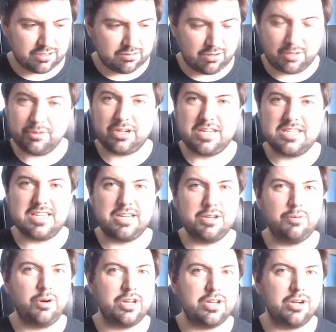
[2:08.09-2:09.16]
I'm not going to tell
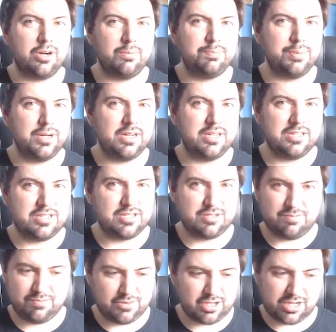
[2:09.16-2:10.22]
you what he got,
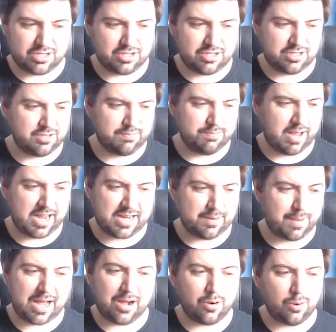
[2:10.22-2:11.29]
but just made
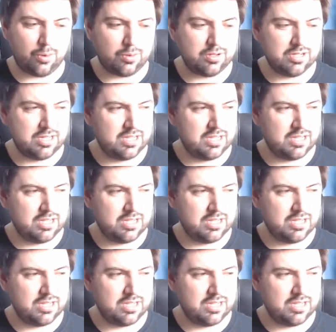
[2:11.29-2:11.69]
about,